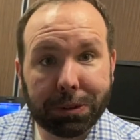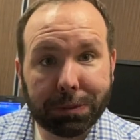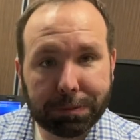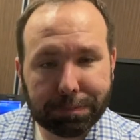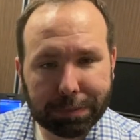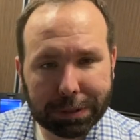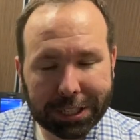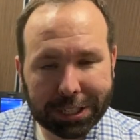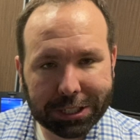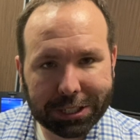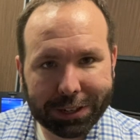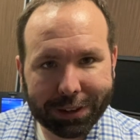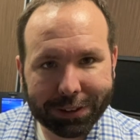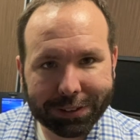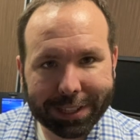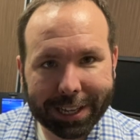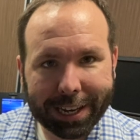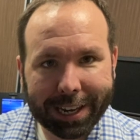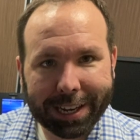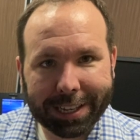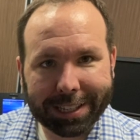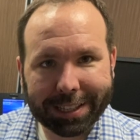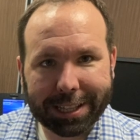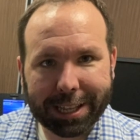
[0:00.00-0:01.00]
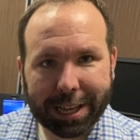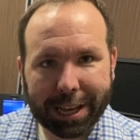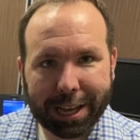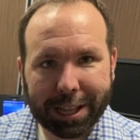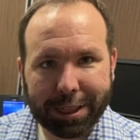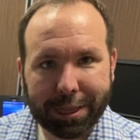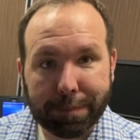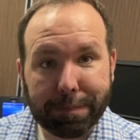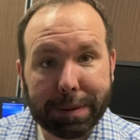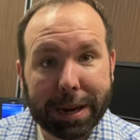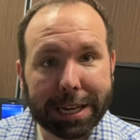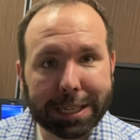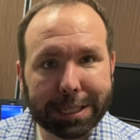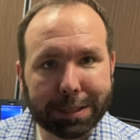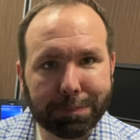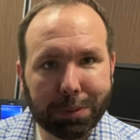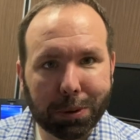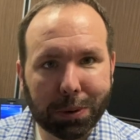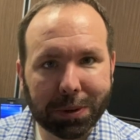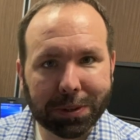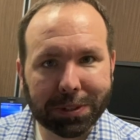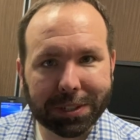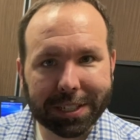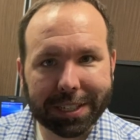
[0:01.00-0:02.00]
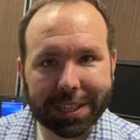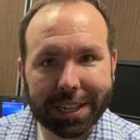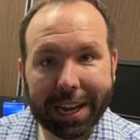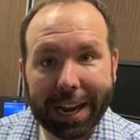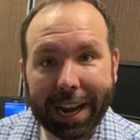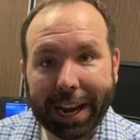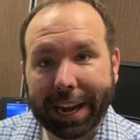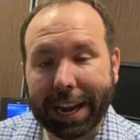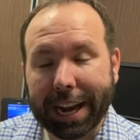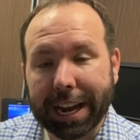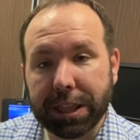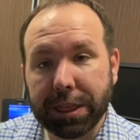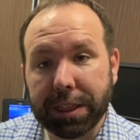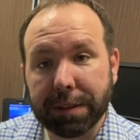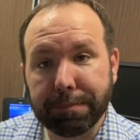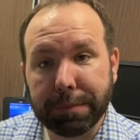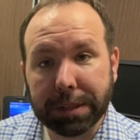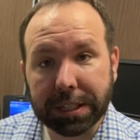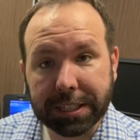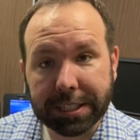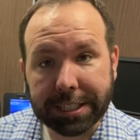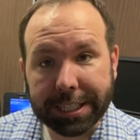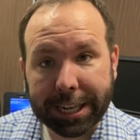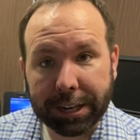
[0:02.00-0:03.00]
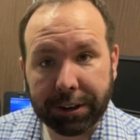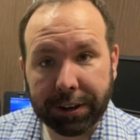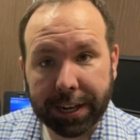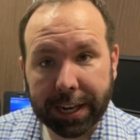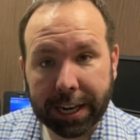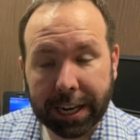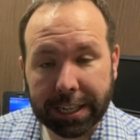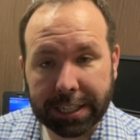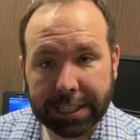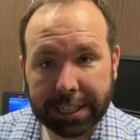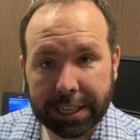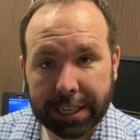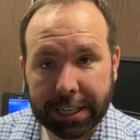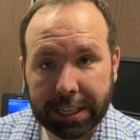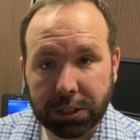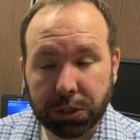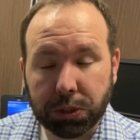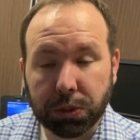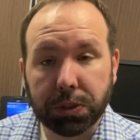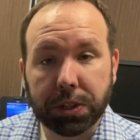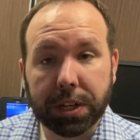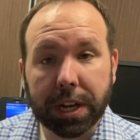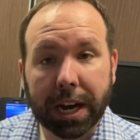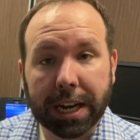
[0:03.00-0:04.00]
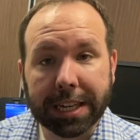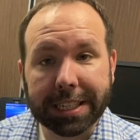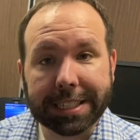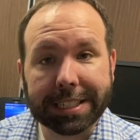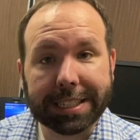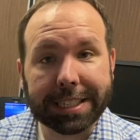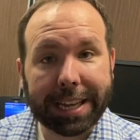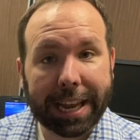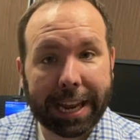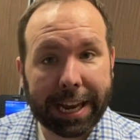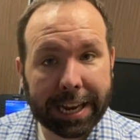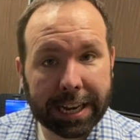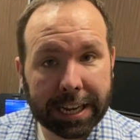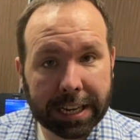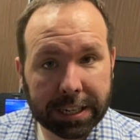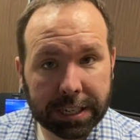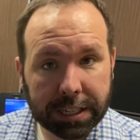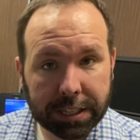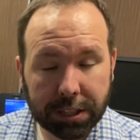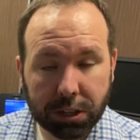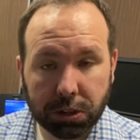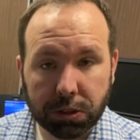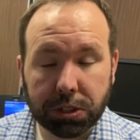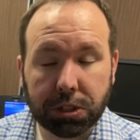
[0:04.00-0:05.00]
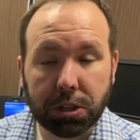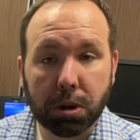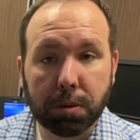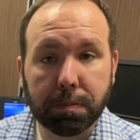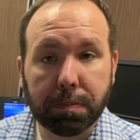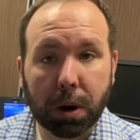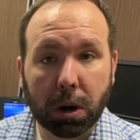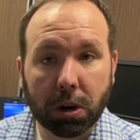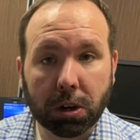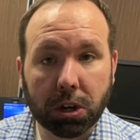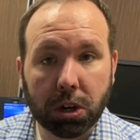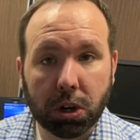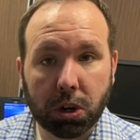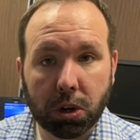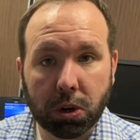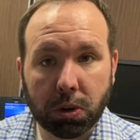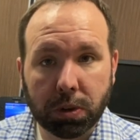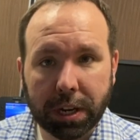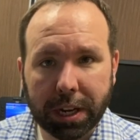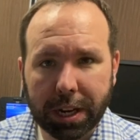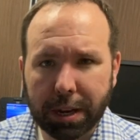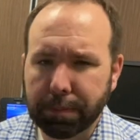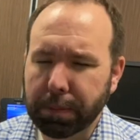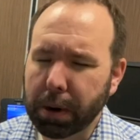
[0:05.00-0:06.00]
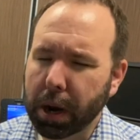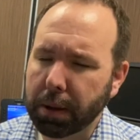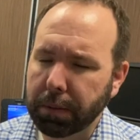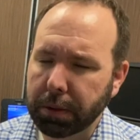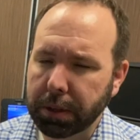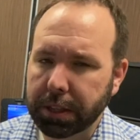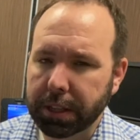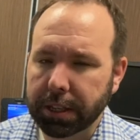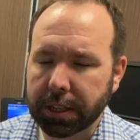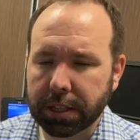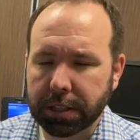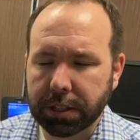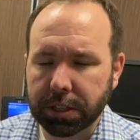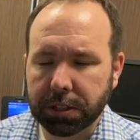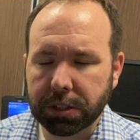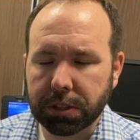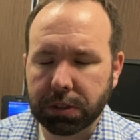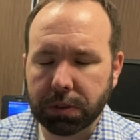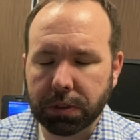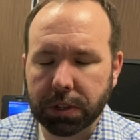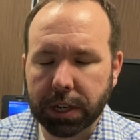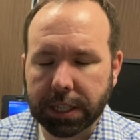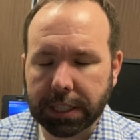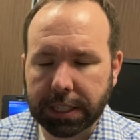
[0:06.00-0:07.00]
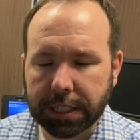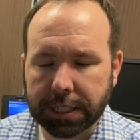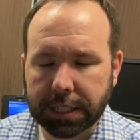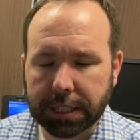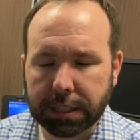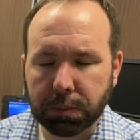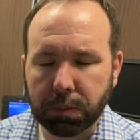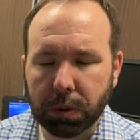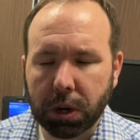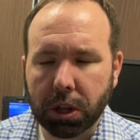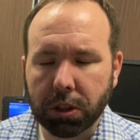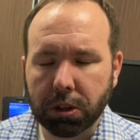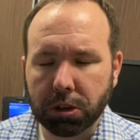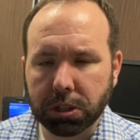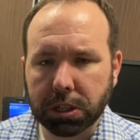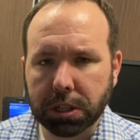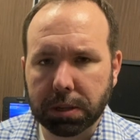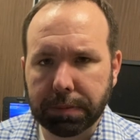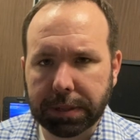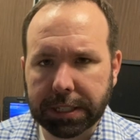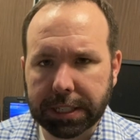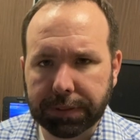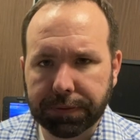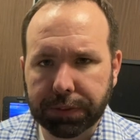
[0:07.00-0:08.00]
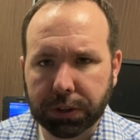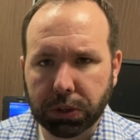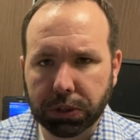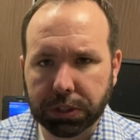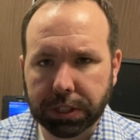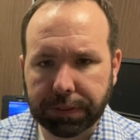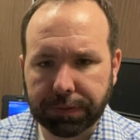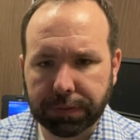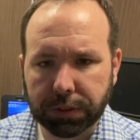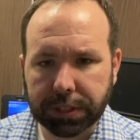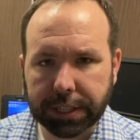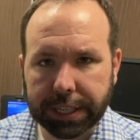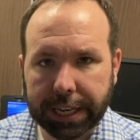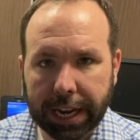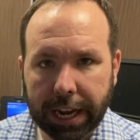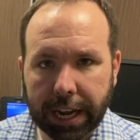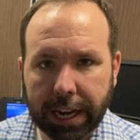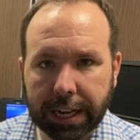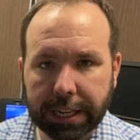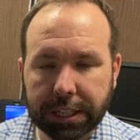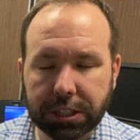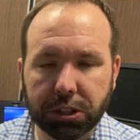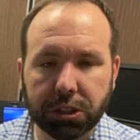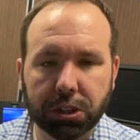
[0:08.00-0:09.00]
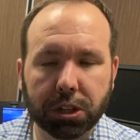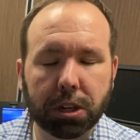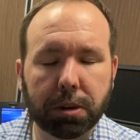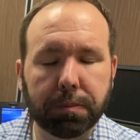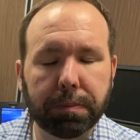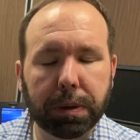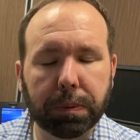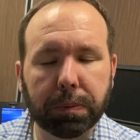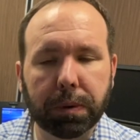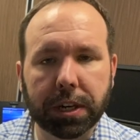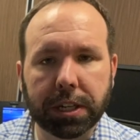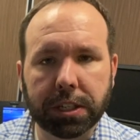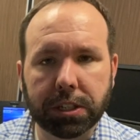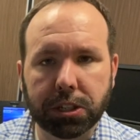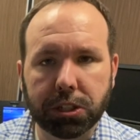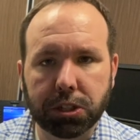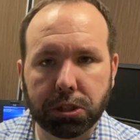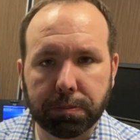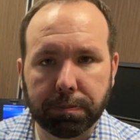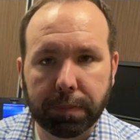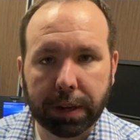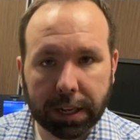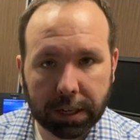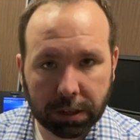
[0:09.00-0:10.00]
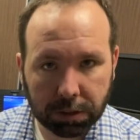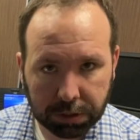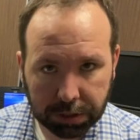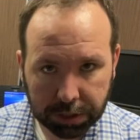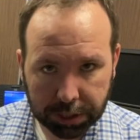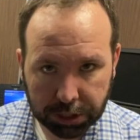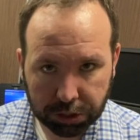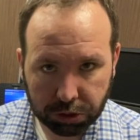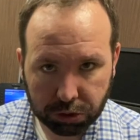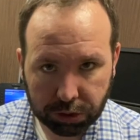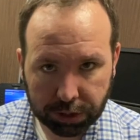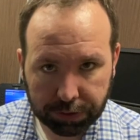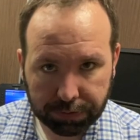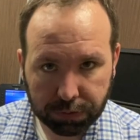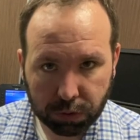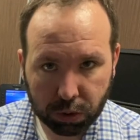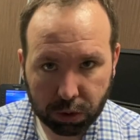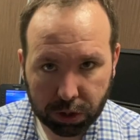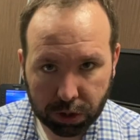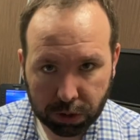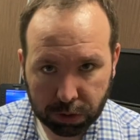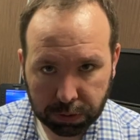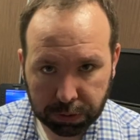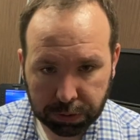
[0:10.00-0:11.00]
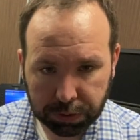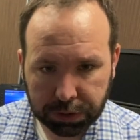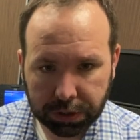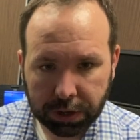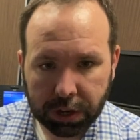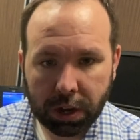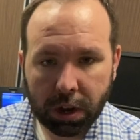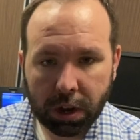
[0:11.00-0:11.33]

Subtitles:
Please note that the passport and the military ID do not scan. There's no barcode, and probably the student IDs as well. There's gonna be difficulty for scanning, so you're gonna be wanting to do manual entry for those